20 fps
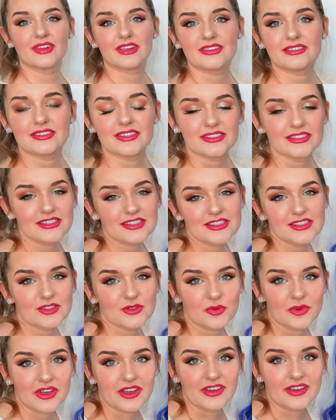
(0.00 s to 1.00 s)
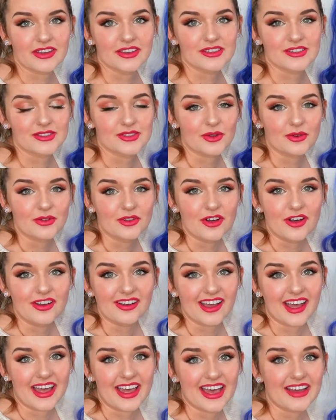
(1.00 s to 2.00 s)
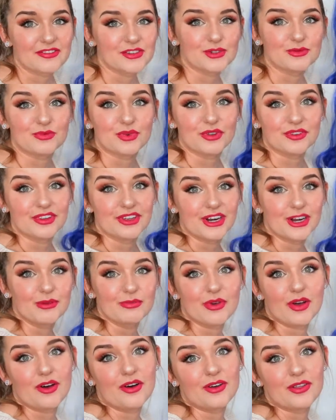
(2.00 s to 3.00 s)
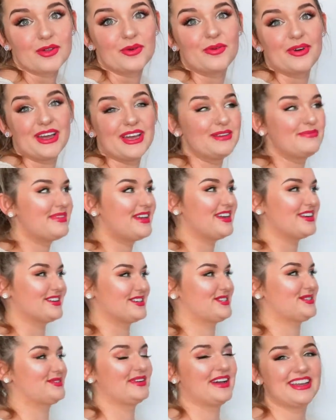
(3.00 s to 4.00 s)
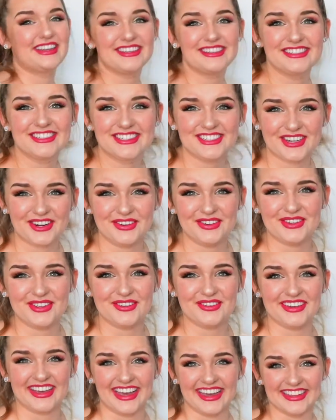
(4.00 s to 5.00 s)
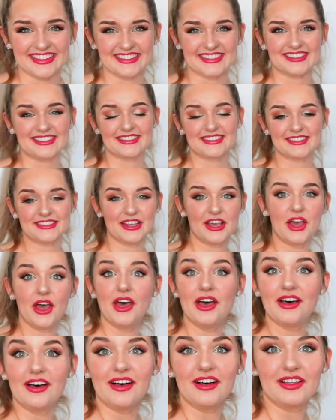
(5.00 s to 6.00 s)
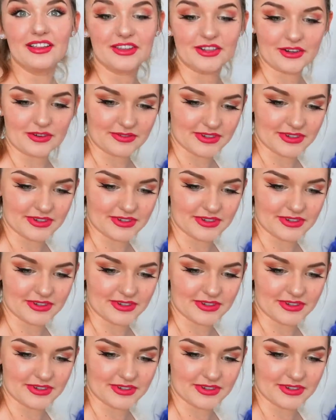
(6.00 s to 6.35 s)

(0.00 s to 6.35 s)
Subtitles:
Since this wig is so long, I have to pull it up all the way up here so I can show you guys. This is a little